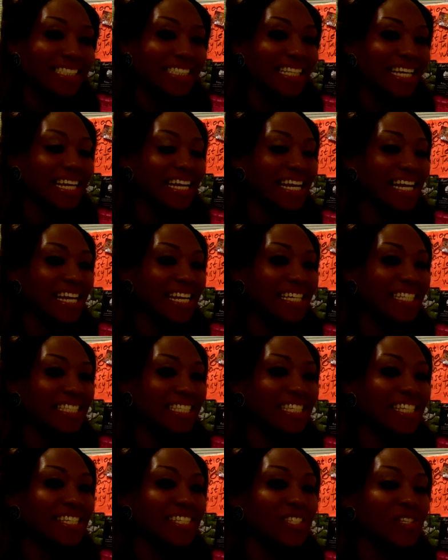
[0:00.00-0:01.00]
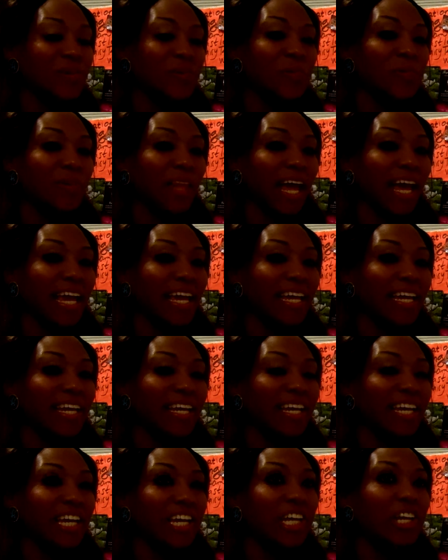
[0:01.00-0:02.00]
and to do
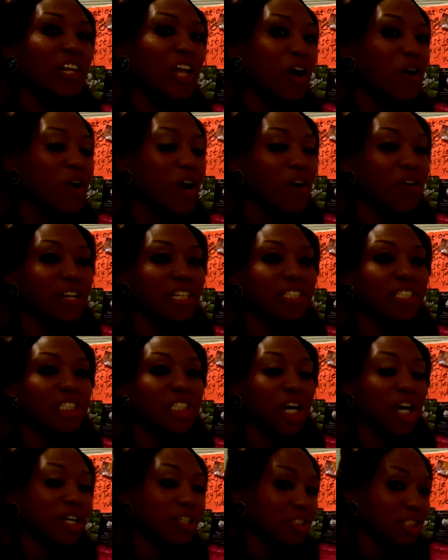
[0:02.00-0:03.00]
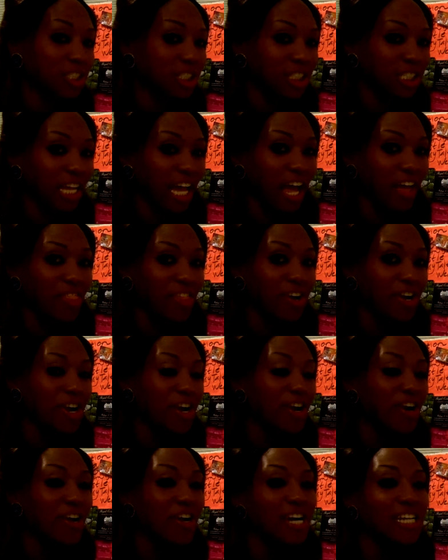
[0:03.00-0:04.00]
go to church together
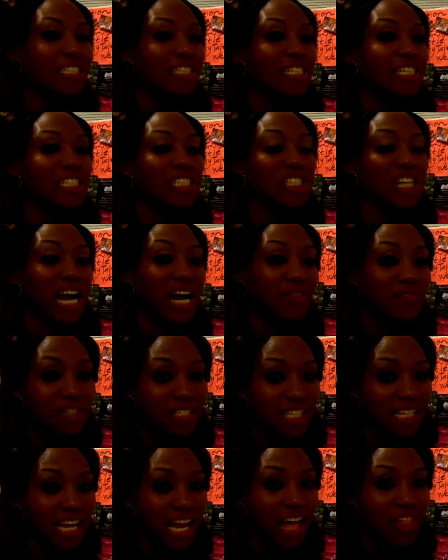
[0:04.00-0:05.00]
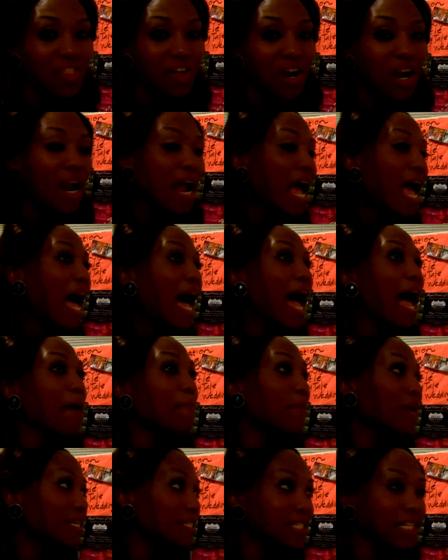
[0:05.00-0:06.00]
and to travel together. I
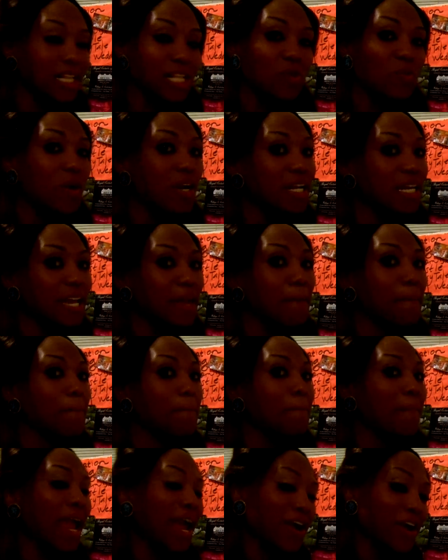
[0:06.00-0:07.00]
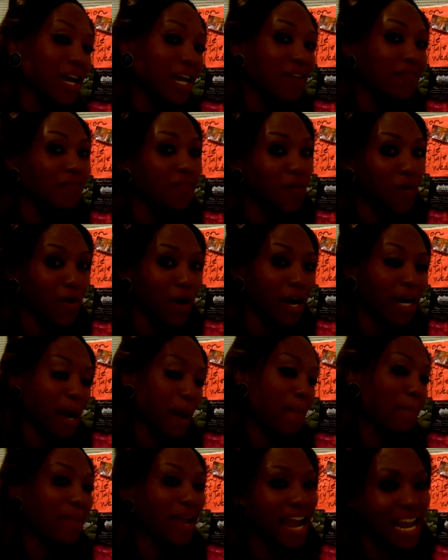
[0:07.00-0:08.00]
basically want to get married for
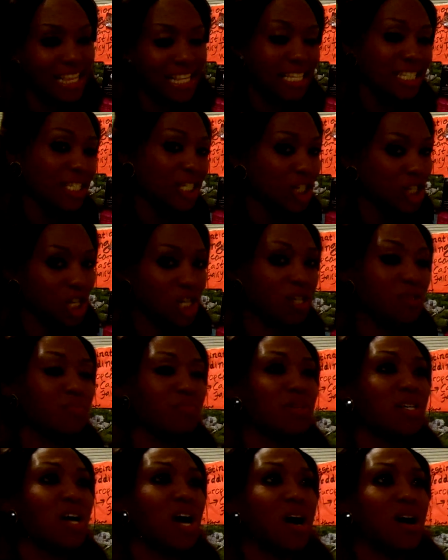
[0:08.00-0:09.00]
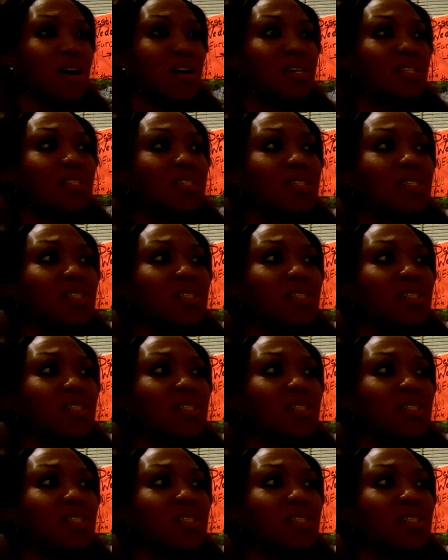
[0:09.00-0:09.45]
companionship because